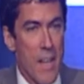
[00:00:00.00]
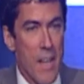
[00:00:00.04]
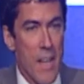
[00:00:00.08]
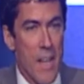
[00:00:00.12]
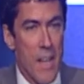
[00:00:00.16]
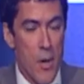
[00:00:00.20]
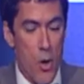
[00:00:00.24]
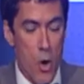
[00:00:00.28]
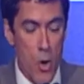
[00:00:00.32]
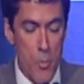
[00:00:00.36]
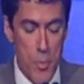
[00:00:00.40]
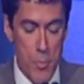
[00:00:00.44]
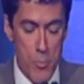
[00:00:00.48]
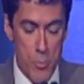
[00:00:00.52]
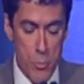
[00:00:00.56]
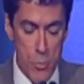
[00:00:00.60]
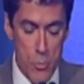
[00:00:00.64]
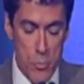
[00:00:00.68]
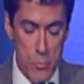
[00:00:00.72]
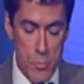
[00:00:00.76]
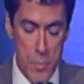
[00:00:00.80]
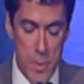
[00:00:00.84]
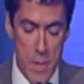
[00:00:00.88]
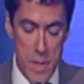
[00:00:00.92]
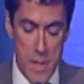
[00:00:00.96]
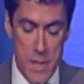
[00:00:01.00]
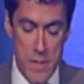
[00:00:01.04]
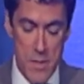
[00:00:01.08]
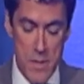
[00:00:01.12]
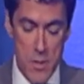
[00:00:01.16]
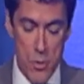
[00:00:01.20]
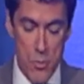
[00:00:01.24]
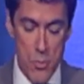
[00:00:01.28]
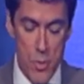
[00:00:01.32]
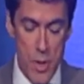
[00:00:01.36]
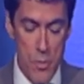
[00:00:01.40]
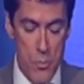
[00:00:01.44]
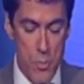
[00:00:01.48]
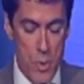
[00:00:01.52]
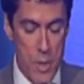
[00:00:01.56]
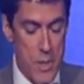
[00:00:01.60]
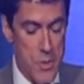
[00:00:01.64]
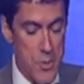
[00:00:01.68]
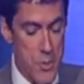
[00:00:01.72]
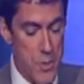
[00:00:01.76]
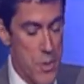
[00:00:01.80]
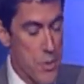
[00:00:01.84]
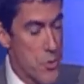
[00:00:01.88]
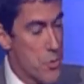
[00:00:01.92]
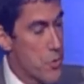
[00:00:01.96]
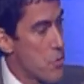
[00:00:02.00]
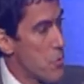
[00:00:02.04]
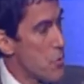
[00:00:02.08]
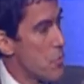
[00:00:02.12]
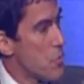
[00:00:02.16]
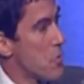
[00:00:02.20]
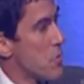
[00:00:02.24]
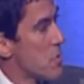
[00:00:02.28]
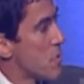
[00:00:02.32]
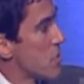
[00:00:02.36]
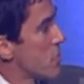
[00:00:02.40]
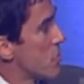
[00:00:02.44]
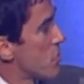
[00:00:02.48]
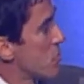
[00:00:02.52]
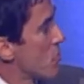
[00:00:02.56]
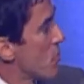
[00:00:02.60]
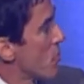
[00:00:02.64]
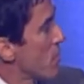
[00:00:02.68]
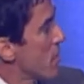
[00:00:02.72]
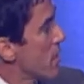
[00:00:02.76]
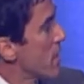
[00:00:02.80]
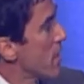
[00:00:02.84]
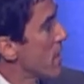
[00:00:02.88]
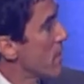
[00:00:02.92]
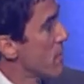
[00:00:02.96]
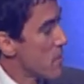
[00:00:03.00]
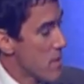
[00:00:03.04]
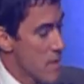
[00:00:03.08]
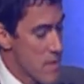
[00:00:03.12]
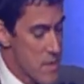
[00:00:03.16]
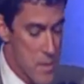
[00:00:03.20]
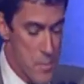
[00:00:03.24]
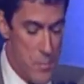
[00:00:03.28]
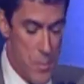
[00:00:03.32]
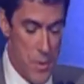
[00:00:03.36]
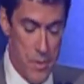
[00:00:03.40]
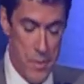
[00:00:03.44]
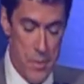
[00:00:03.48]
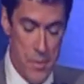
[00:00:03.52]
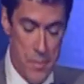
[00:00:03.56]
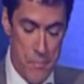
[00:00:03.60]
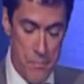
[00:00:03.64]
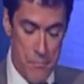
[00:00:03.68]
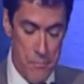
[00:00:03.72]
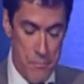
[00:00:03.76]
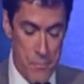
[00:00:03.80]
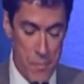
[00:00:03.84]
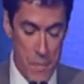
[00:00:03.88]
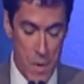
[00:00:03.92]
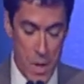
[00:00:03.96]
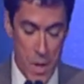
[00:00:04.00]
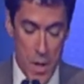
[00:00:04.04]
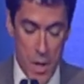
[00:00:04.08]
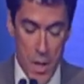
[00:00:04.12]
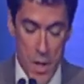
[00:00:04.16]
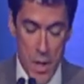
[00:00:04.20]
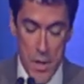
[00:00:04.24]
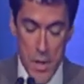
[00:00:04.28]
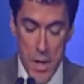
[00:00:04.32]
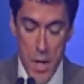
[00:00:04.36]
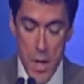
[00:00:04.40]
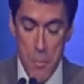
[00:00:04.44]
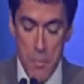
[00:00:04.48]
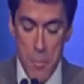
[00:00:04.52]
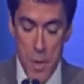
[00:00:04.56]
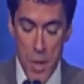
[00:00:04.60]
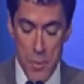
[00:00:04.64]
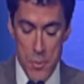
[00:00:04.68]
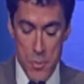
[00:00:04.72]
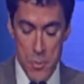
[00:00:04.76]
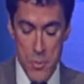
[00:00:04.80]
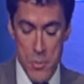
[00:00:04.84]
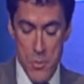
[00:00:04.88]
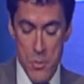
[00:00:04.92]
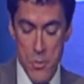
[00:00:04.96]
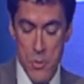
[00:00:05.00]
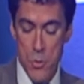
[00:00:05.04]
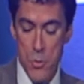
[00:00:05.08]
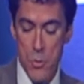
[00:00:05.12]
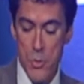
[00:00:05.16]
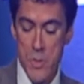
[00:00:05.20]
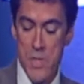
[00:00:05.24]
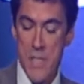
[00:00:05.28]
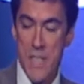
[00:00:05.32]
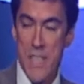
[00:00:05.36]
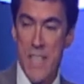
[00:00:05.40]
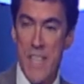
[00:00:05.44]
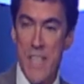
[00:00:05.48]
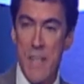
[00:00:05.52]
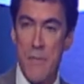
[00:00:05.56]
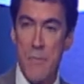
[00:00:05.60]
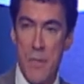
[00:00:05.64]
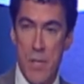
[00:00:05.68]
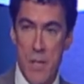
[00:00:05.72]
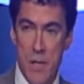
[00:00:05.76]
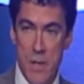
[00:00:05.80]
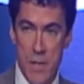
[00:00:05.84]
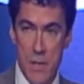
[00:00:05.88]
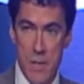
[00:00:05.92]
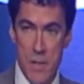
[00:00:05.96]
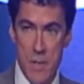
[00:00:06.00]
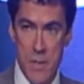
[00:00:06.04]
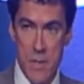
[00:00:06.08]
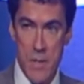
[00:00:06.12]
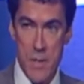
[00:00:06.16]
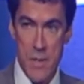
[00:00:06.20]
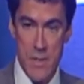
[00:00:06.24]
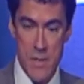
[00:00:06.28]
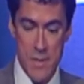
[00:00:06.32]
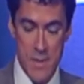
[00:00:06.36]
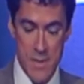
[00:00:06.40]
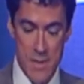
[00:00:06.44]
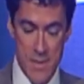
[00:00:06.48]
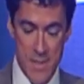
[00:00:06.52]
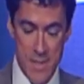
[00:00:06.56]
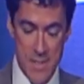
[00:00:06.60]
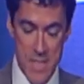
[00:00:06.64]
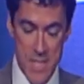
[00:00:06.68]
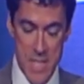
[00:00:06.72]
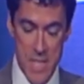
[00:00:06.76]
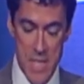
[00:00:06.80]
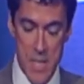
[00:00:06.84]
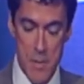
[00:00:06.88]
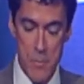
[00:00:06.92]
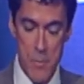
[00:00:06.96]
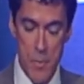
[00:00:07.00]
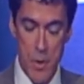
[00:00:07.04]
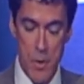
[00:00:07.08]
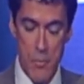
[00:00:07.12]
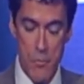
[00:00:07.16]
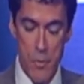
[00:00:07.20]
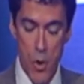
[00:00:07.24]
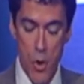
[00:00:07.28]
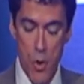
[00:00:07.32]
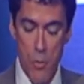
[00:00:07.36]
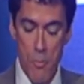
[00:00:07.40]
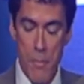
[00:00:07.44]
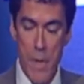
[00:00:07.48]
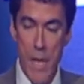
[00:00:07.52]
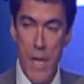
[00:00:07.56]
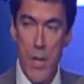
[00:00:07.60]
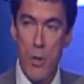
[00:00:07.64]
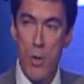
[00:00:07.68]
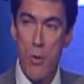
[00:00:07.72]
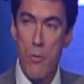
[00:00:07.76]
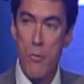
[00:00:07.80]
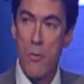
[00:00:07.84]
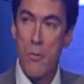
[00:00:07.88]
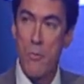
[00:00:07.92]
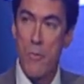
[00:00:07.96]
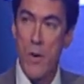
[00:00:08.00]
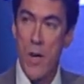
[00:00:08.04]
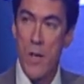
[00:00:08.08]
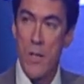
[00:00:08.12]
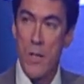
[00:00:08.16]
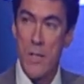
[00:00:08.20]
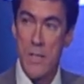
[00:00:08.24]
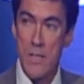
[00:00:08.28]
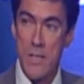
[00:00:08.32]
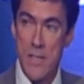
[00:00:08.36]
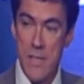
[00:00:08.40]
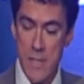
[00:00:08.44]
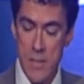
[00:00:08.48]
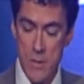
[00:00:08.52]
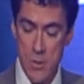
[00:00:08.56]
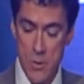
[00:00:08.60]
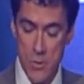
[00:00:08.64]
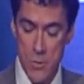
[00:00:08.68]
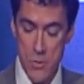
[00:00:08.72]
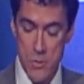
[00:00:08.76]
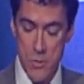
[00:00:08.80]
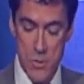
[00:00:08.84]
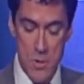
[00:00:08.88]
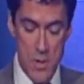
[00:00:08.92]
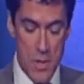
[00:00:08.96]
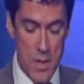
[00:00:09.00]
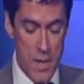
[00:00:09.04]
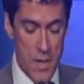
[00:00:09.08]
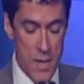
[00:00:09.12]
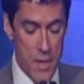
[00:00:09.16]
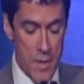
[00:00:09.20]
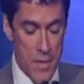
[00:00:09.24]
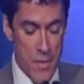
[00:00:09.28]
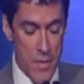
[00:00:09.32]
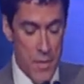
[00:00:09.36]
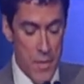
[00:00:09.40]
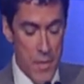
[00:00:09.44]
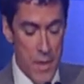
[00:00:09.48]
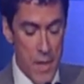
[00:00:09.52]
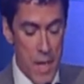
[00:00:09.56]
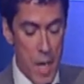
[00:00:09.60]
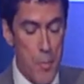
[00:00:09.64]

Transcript: And home improvement is a great way to introduce the story of Elizabeth, a young mother who is given a team of home makeover volunteers the